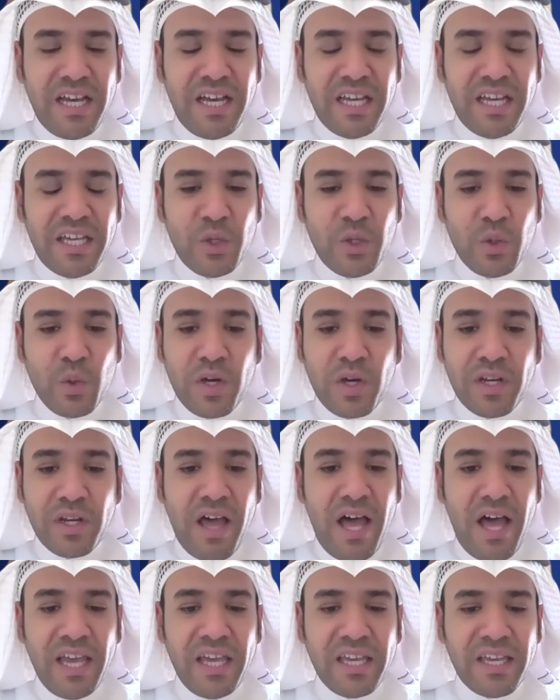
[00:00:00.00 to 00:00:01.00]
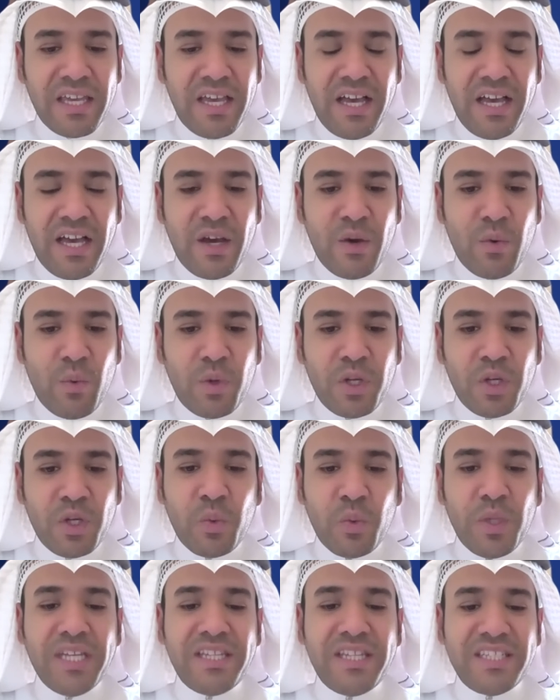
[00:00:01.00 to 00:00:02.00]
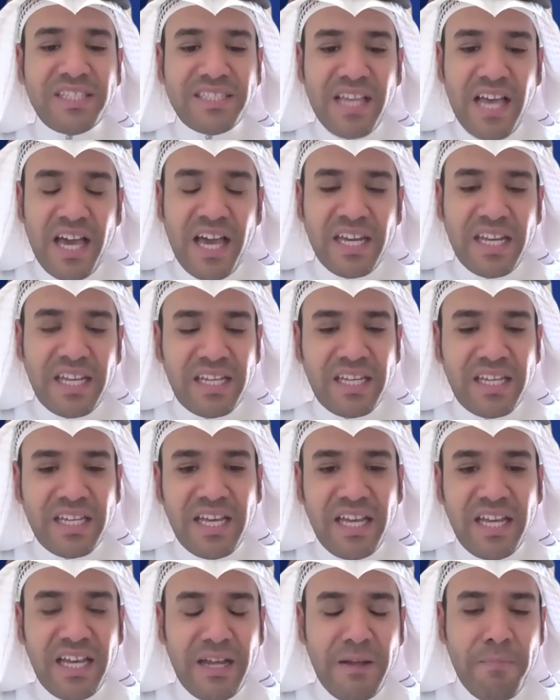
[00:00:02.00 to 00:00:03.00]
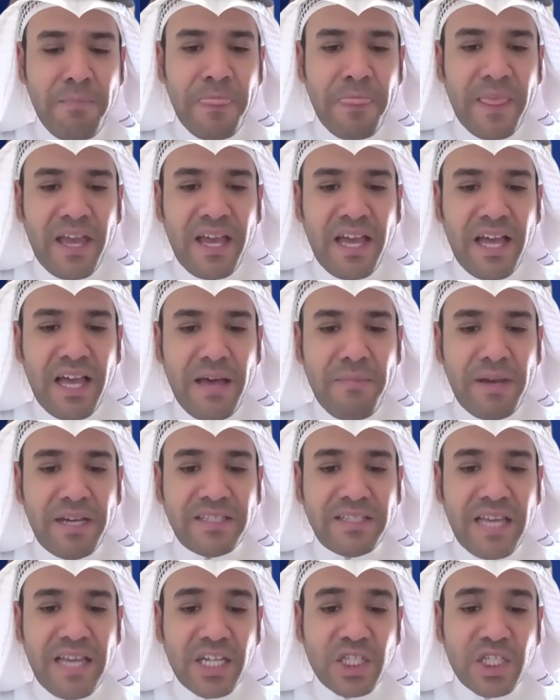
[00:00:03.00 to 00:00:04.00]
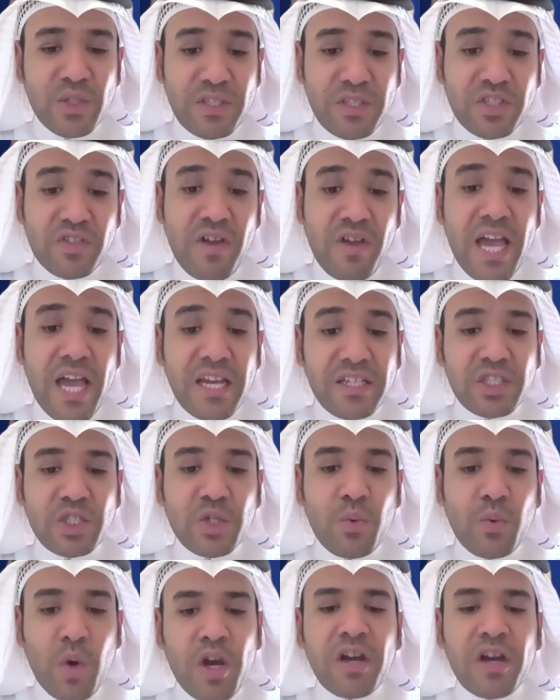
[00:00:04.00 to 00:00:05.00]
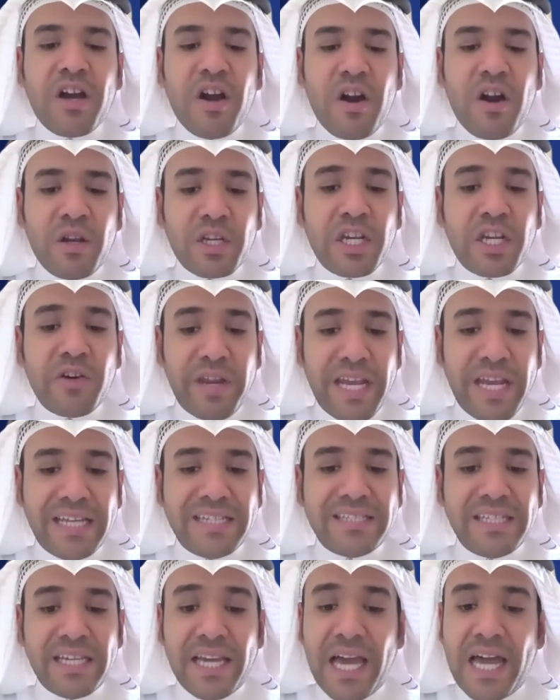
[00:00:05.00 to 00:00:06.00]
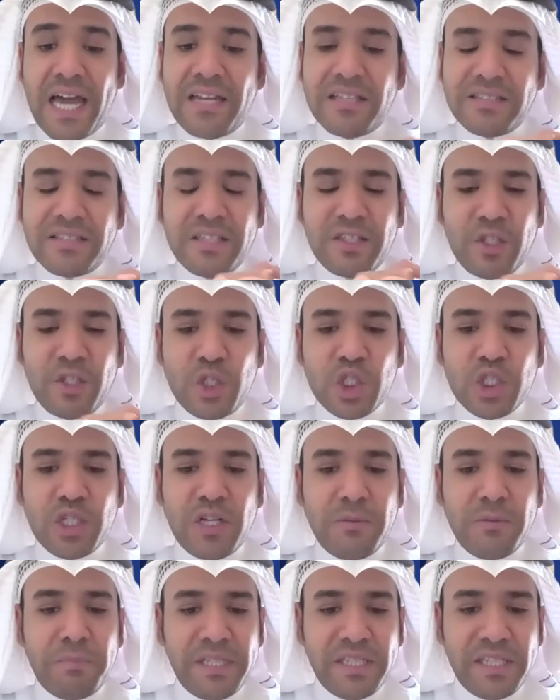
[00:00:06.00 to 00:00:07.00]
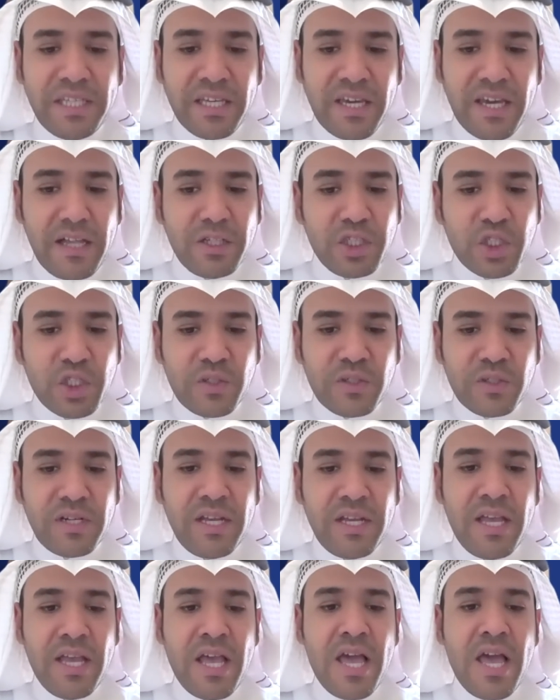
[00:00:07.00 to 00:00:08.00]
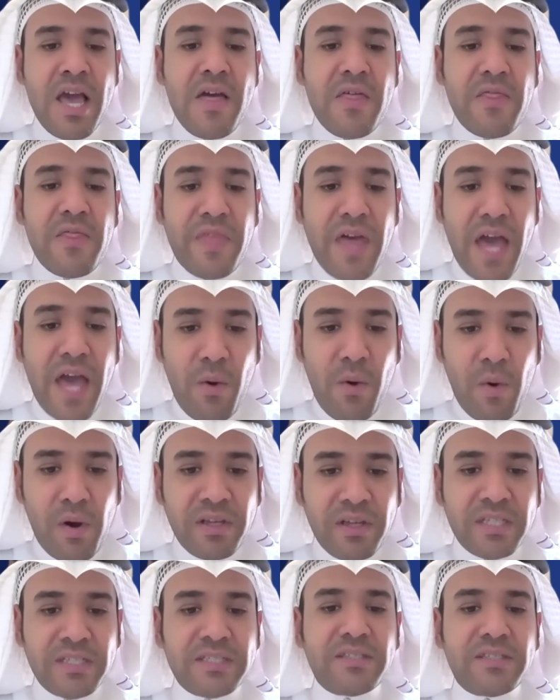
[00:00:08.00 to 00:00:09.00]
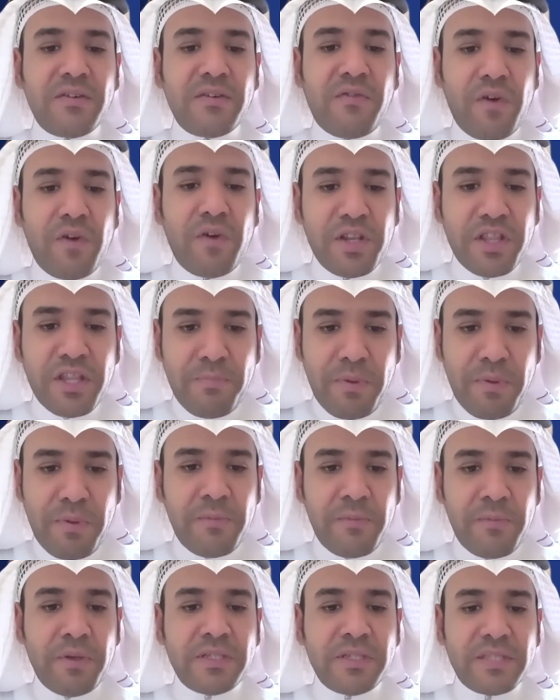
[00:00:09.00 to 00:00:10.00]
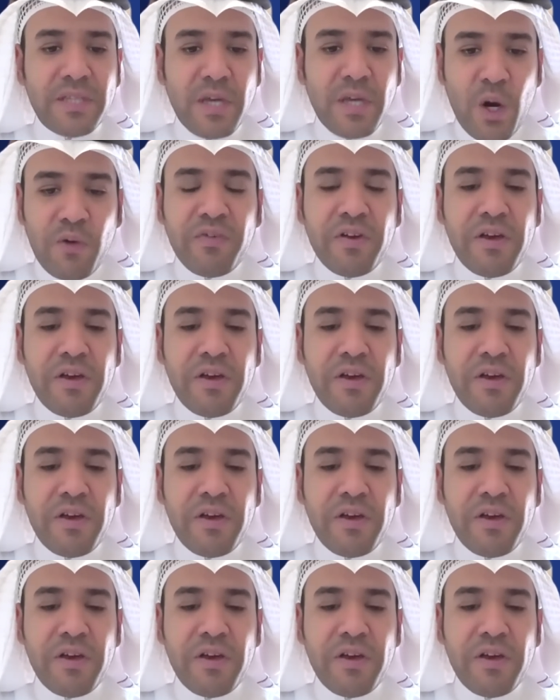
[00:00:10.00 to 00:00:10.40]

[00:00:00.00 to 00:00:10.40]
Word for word: you and I, when we decided um, about actually trying to work on creating an institutional PD culture, that was for the purpose of